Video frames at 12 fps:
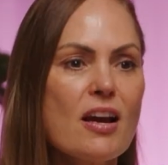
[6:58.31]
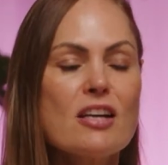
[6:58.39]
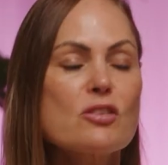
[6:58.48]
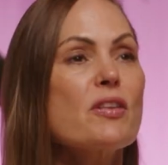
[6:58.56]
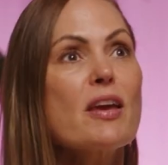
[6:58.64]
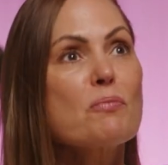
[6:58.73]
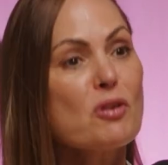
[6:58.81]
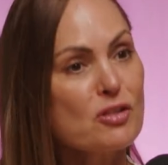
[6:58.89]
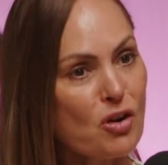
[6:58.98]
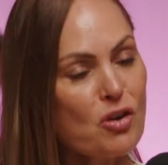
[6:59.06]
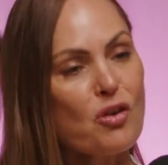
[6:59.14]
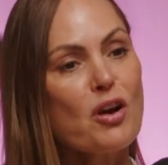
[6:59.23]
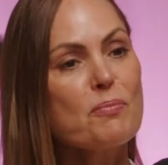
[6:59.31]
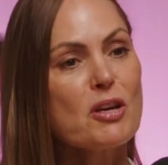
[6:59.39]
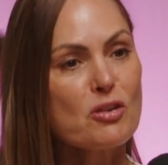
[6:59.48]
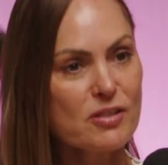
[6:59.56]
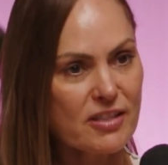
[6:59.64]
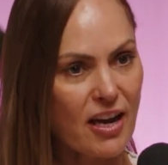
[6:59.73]
So the embryo is not growing, but
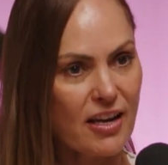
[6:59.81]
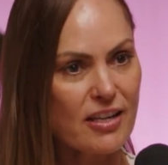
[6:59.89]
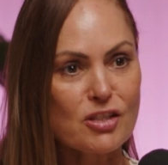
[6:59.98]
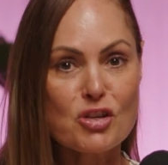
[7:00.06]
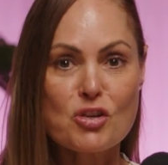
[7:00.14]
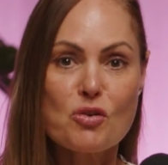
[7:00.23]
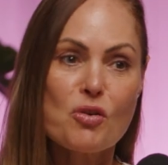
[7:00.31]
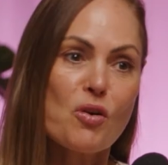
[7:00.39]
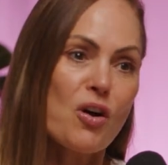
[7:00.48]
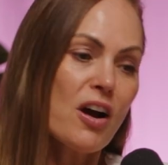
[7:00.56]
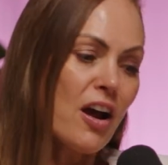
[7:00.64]
your sac you